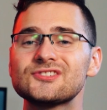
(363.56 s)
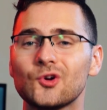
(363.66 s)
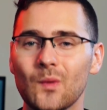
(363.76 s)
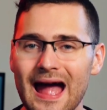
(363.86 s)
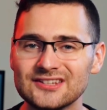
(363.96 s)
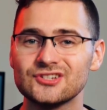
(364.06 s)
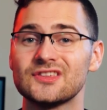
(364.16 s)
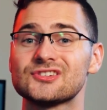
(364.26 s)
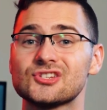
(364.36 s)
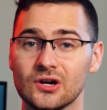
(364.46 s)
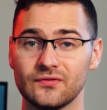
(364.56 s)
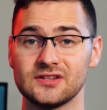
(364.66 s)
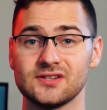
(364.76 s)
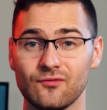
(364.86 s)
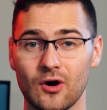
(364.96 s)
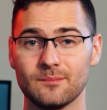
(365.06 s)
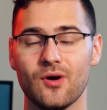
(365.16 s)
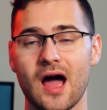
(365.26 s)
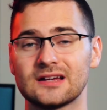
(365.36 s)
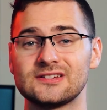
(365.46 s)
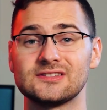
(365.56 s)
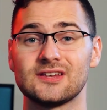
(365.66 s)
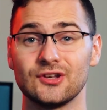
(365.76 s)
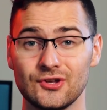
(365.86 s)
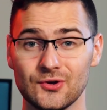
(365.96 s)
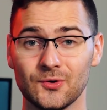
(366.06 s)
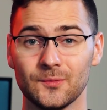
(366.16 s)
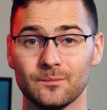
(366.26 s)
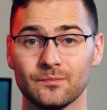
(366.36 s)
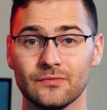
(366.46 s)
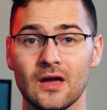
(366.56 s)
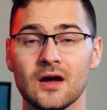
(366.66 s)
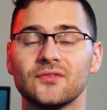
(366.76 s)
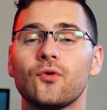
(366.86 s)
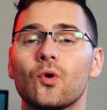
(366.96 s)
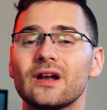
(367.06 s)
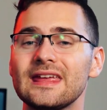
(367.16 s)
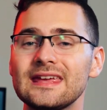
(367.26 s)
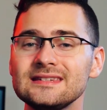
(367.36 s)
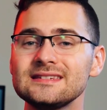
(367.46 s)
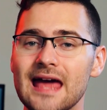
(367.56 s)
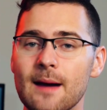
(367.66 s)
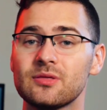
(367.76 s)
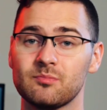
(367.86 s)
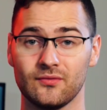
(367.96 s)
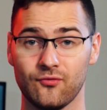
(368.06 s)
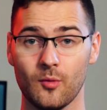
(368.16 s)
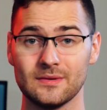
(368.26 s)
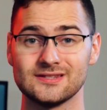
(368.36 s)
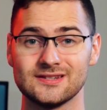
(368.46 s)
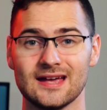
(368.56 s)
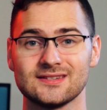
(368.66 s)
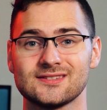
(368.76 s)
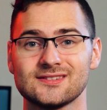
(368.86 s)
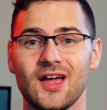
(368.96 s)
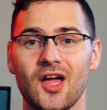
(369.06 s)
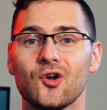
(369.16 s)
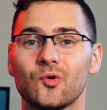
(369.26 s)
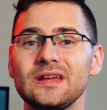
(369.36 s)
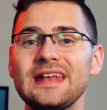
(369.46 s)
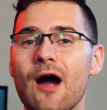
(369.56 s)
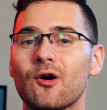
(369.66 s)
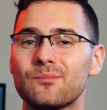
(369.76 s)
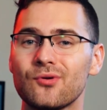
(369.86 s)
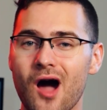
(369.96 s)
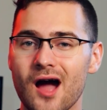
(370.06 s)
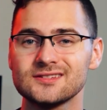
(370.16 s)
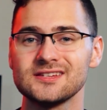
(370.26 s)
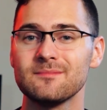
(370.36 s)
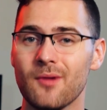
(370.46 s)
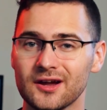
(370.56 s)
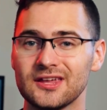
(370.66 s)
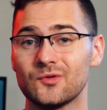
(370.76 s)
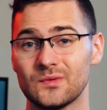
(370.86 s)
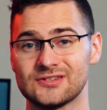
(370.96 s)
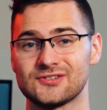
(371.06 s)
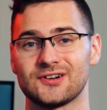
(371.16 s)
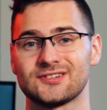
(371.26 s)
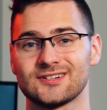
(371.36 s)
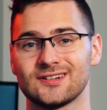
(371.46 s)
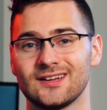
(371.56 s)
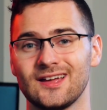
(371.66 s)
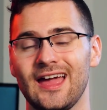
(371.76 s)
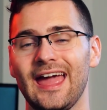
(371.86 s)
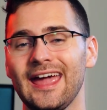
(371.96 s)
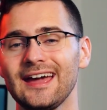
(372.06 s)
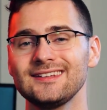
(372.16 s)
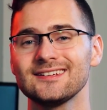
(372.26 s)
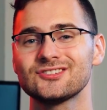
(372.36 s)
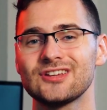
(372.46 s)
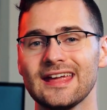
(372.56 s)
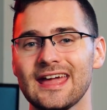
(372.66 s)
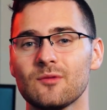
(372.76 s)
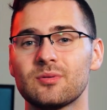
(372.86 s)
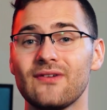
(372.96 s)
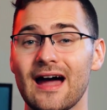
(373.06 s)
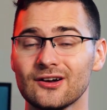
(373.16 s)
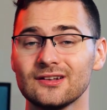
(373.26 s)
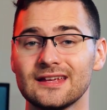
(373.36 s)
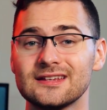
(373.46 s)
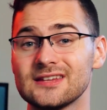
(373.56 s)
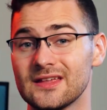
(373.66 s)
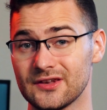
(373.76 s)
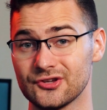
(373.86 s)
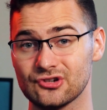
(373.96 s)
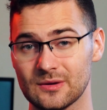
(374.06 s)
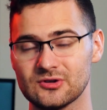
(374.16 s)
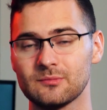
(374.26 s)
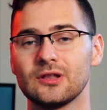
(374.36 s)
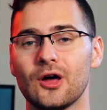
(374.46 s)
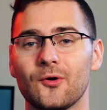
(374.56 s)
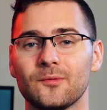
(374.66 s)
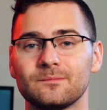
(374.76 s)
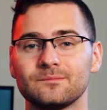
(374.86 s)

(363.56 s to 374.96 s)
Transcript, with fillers: scratched the surface of what proxies can do. For in-depth performance tests, read our proxy market research. And check out provider links in the description below.